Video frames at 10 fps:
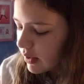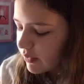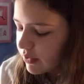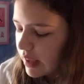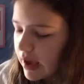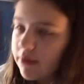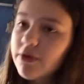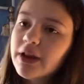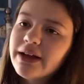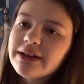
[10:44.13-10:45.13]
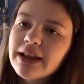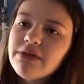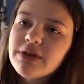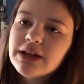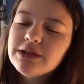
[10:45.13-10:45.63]
They're for like
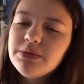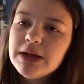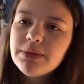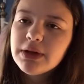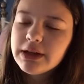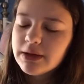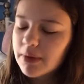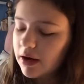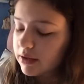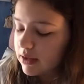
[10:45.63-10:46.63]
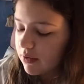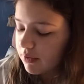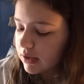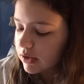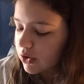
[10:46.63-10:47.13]
left-handed people, and apparently they're
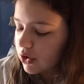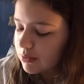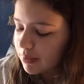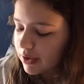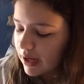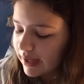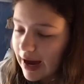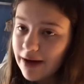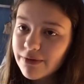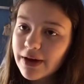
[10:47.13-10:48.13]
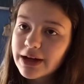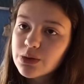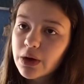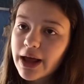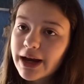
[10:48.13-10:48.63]
really good, but I can't find
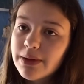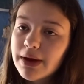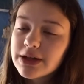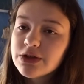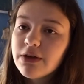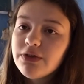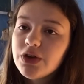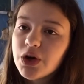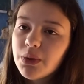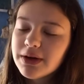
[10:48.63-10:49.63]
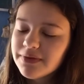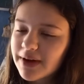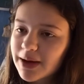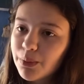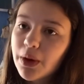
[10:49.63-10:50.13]
one anywhere, so if you know where to
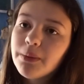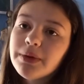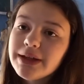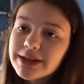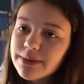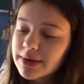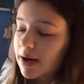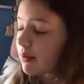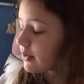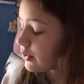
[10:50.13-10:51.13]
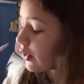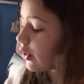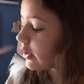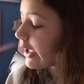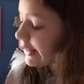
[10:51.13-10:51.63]
find one, please let me
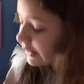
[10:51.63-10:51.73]
know in the